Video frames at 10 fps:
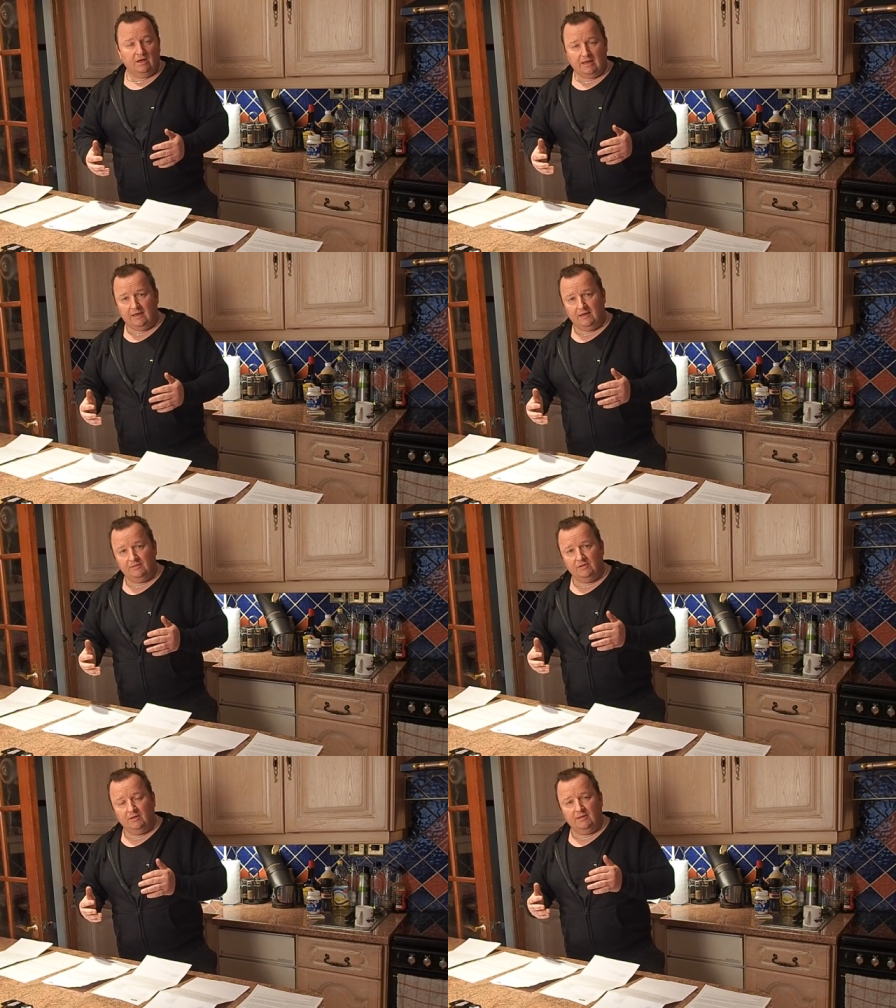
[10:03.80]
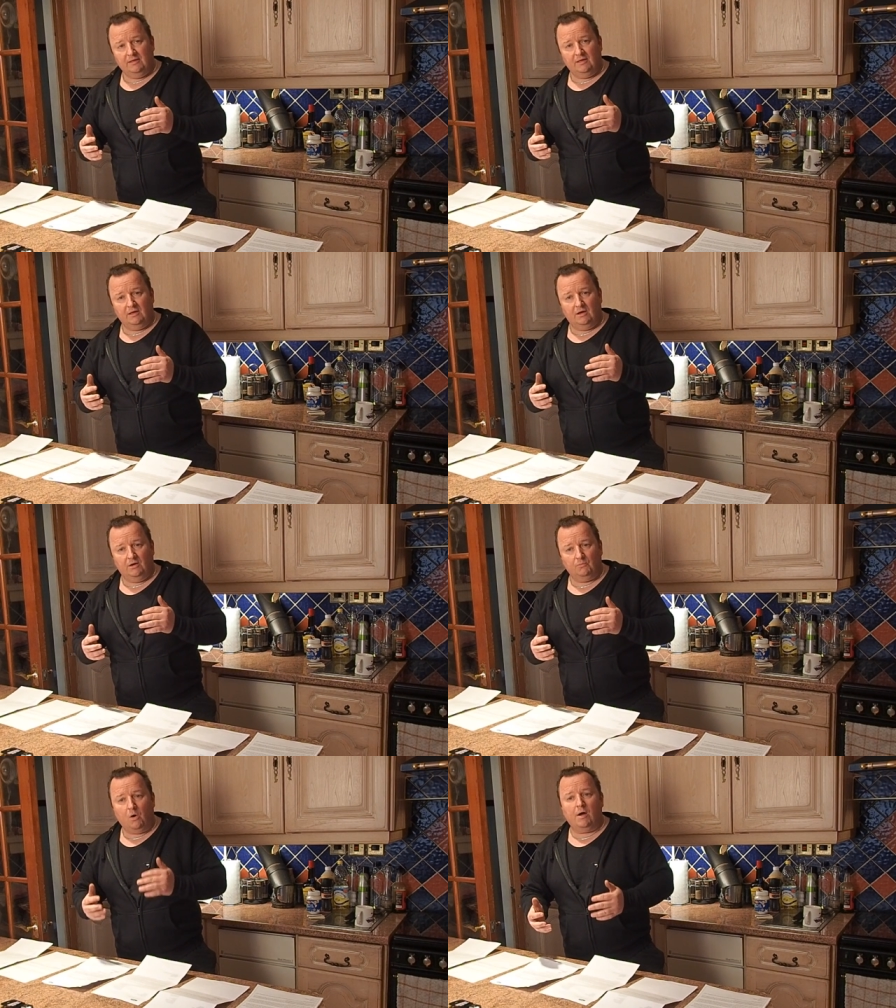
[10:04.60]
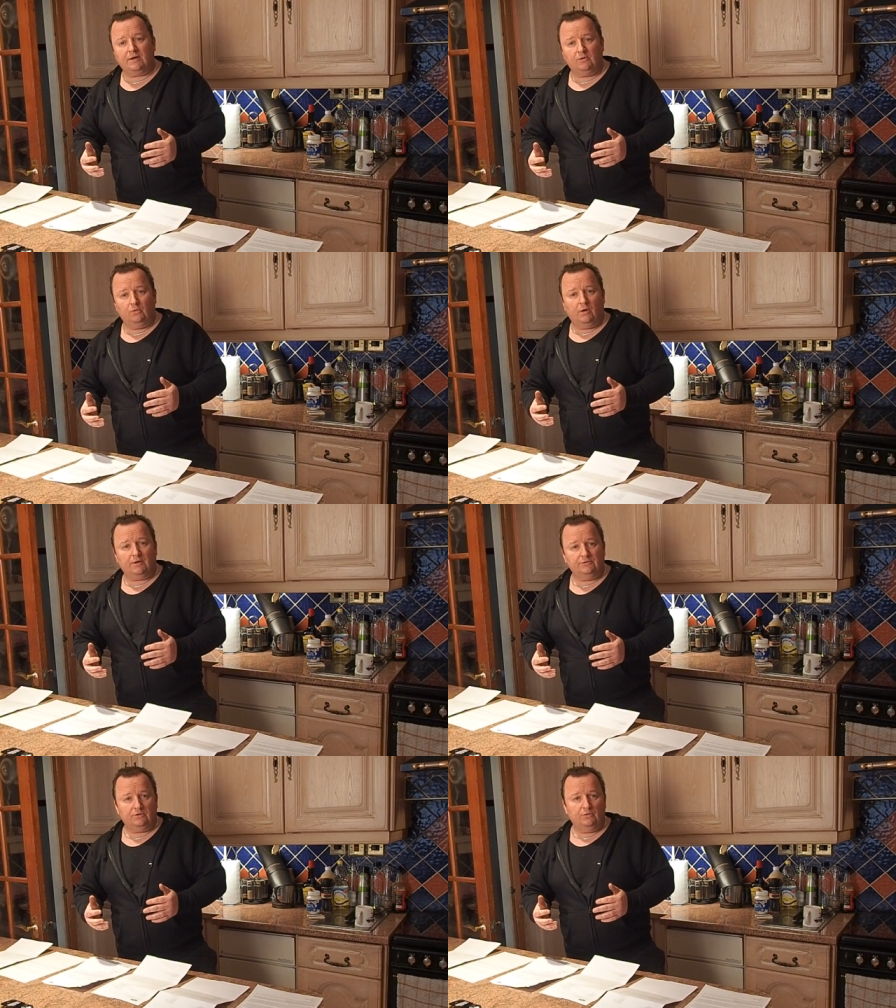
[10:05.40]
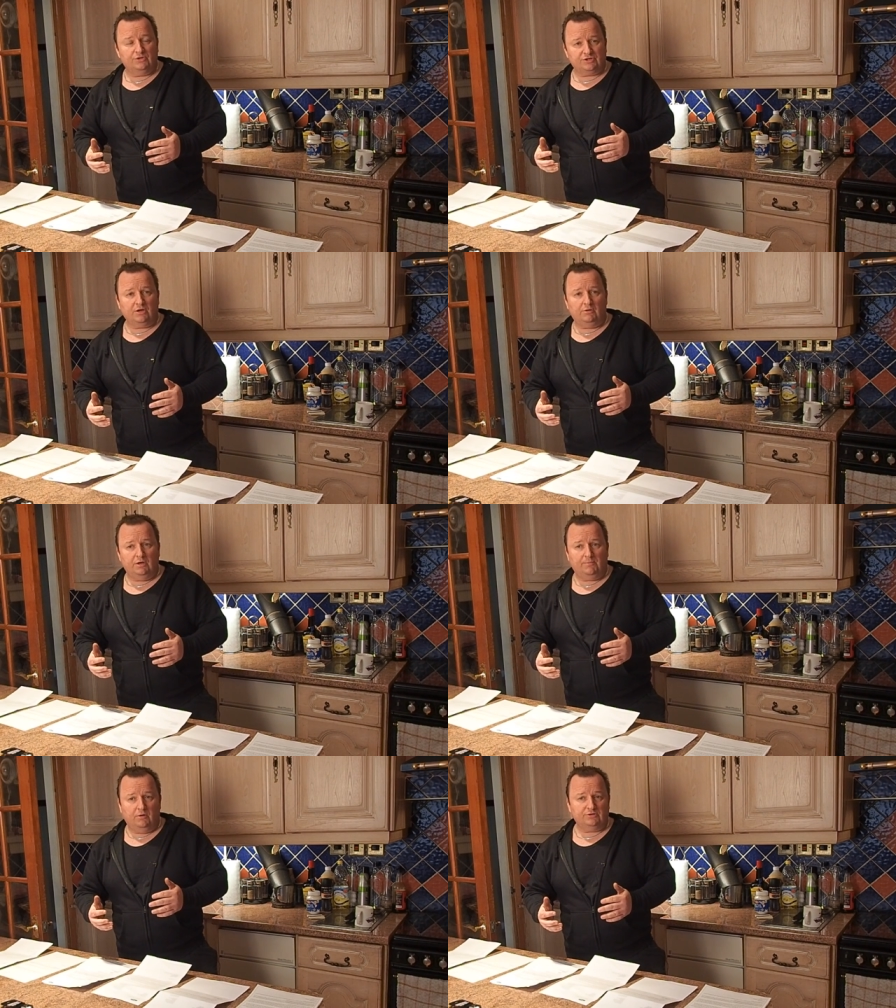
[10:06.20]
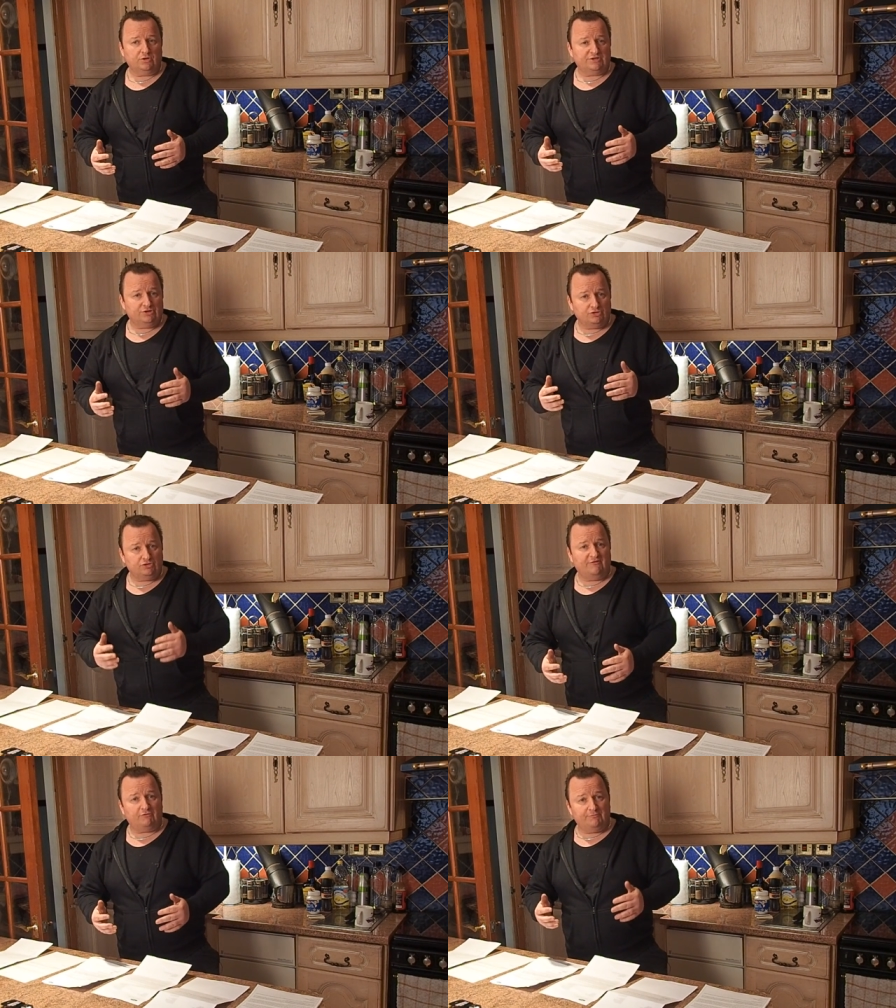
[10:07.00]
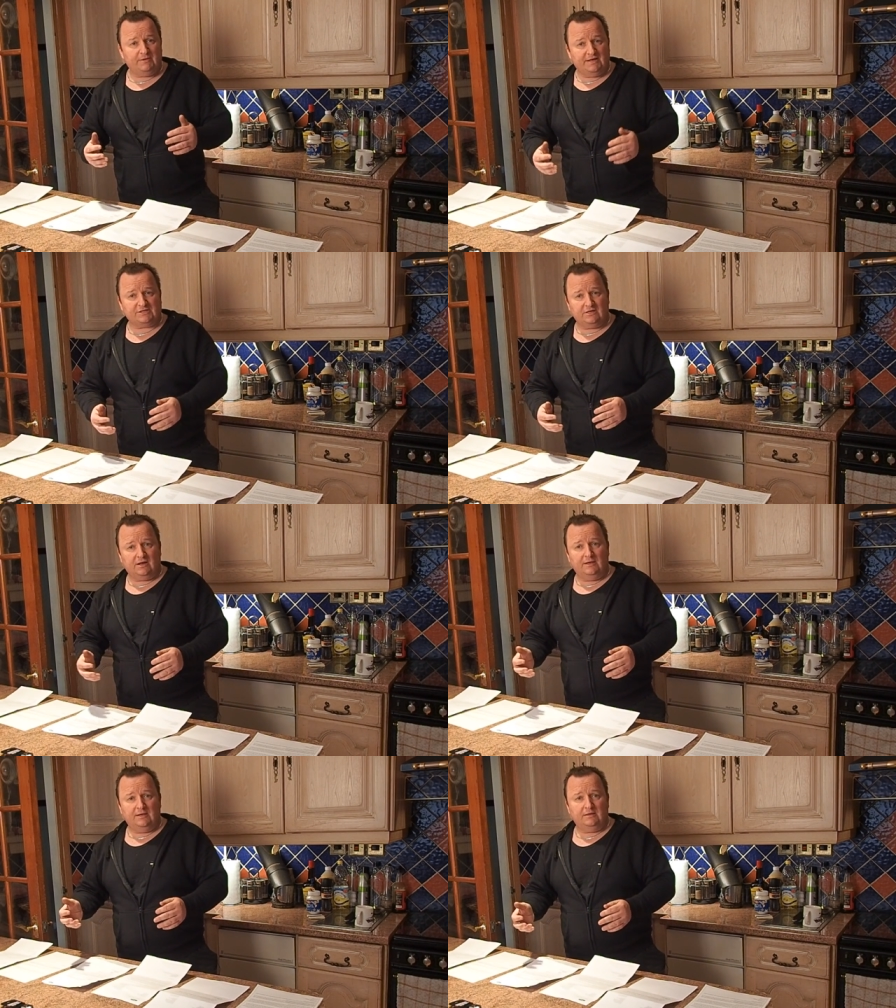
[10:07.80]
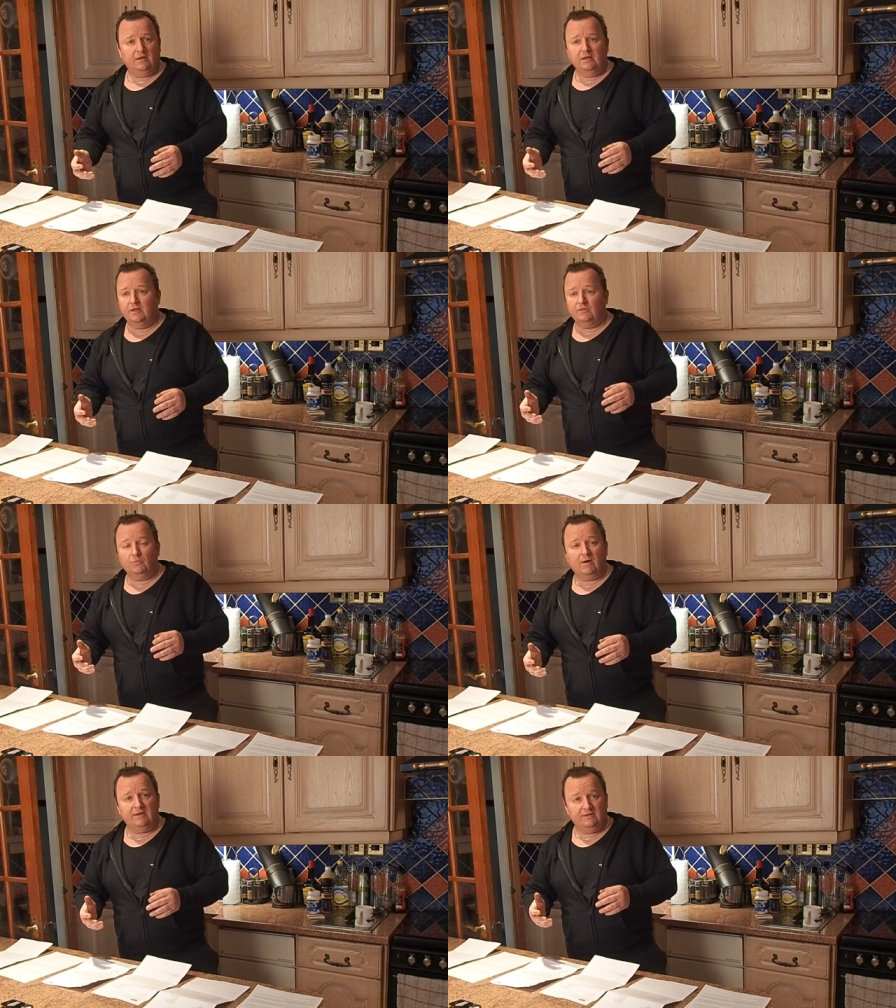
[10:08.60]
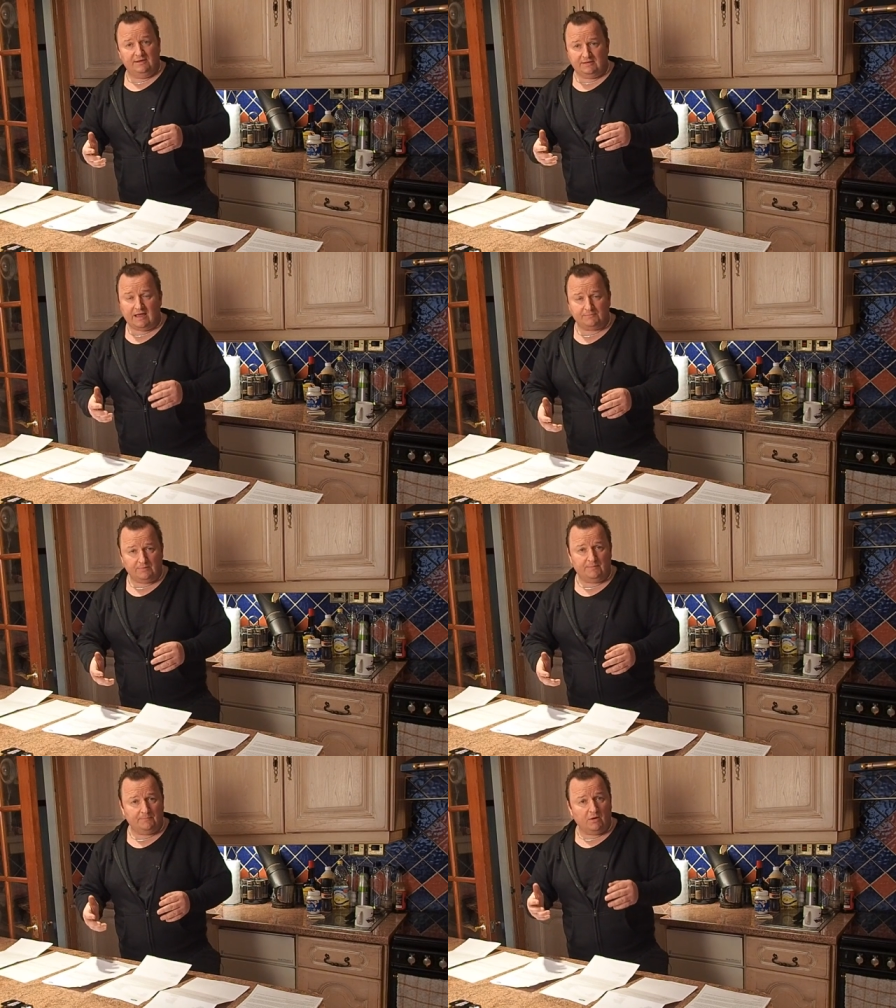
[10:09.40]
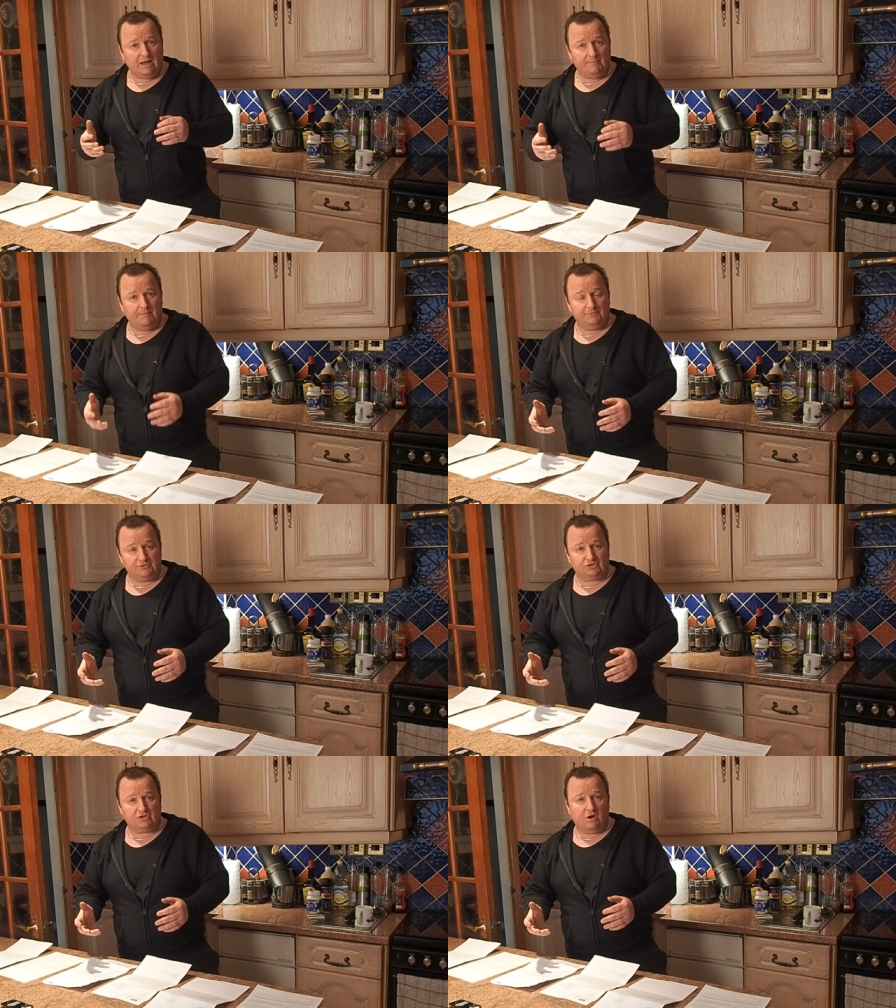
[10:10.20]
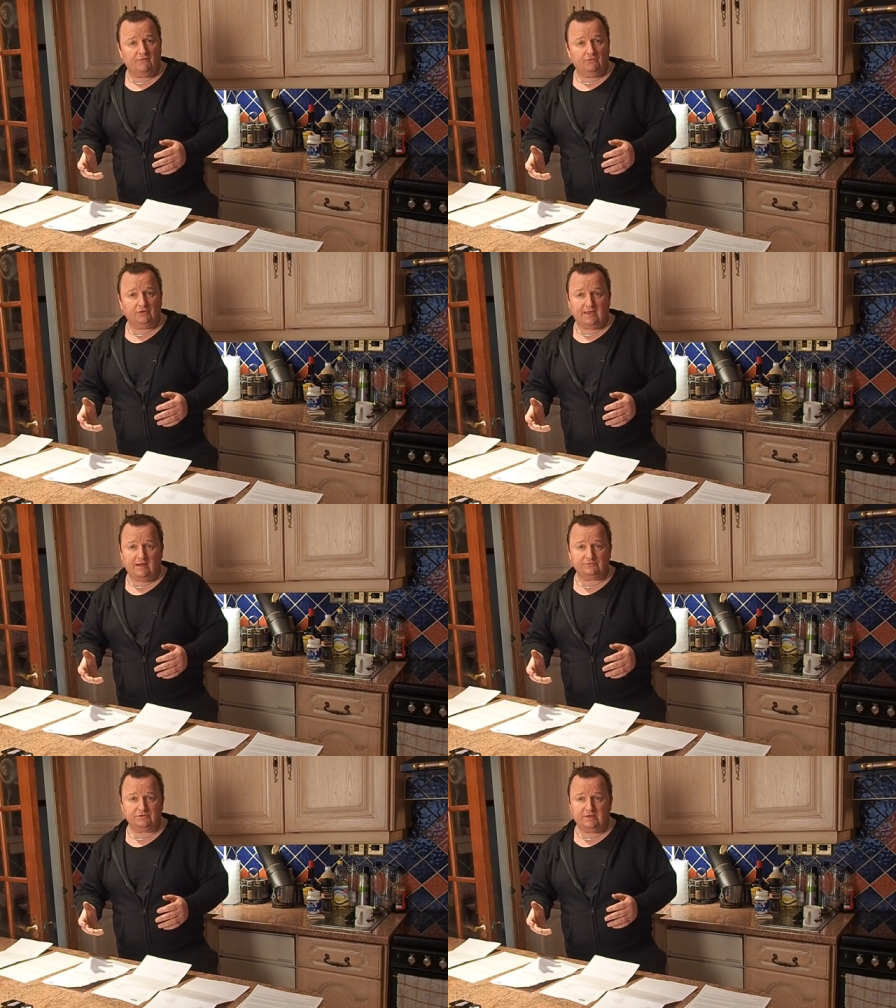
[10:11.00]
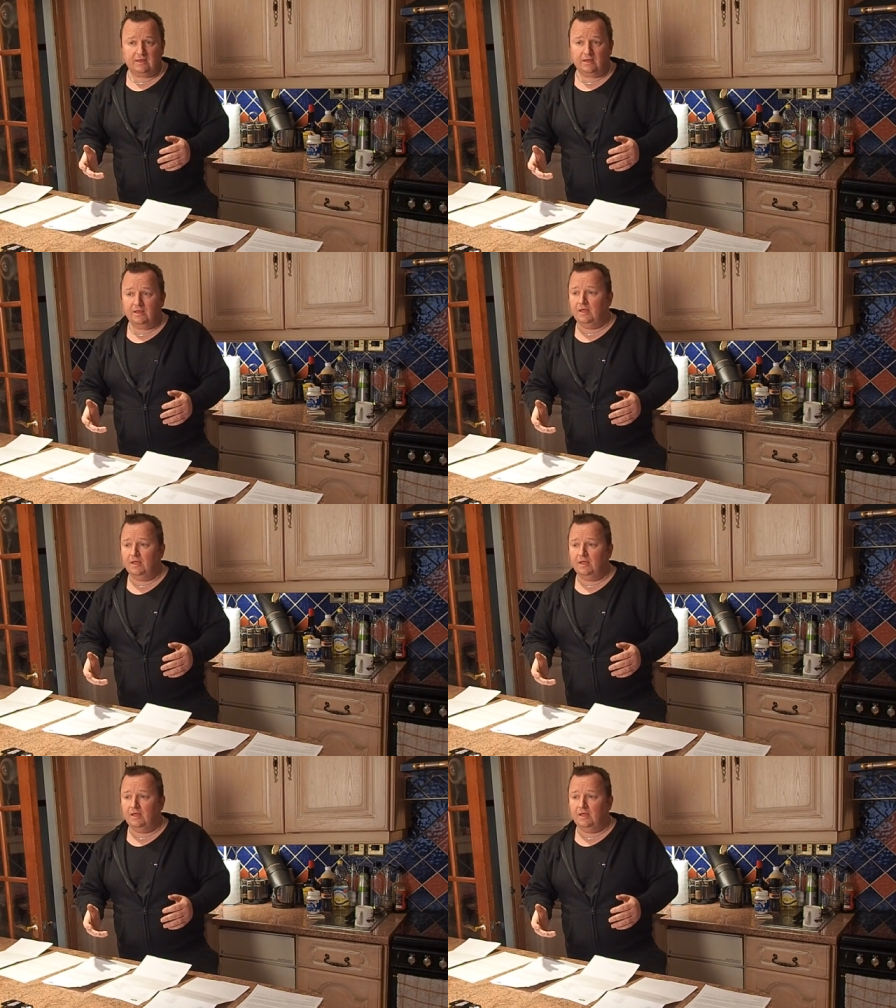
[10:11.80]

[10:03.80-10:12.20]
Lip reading: and all I can do is totally apologise. It should never have been escalated the way that it had been by our members of staff on the counter there.